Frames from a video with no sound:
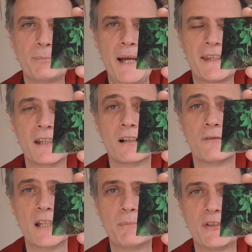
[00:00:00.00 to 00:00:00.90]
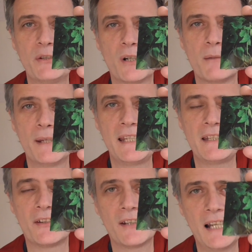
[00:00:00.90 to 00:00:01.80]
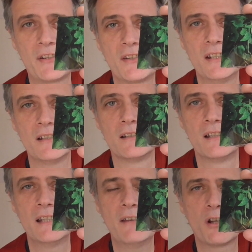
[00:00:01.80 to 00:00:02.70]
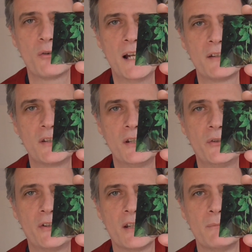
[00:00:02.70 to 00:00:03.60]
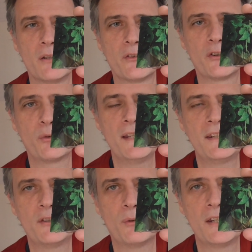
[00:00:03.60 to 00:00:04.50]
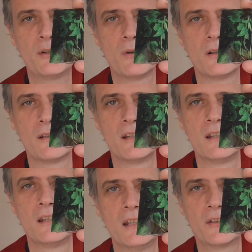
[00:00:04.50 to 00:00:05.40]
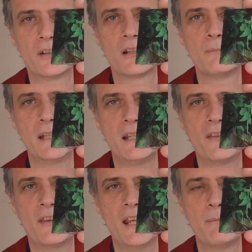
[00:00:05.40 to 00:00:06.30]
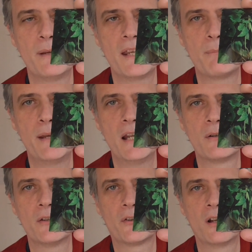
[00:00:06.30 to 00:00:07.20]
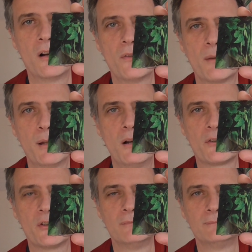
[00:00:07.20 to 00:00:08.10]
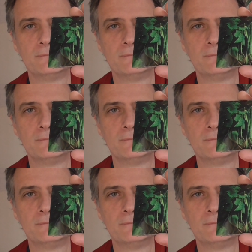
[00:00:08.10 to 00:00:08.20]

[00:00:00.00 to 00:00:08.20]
this packet of Liberty Runner beans last year, never got around to using them, so 2021 is going to be their big appearance on the plot.